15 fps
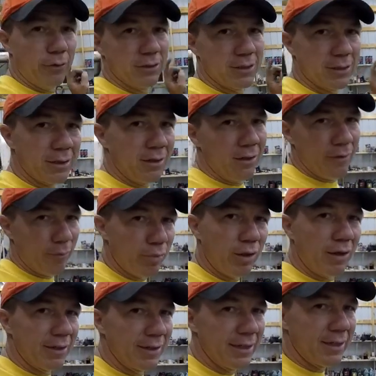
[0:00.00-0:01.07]
was
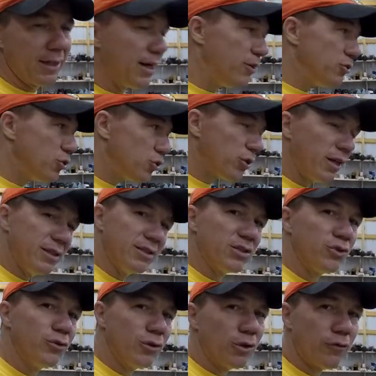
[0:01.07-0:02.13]
plugged in and I was just trying to
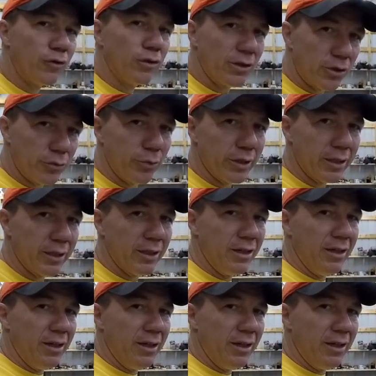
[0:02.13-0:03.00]
scoot it over a little bit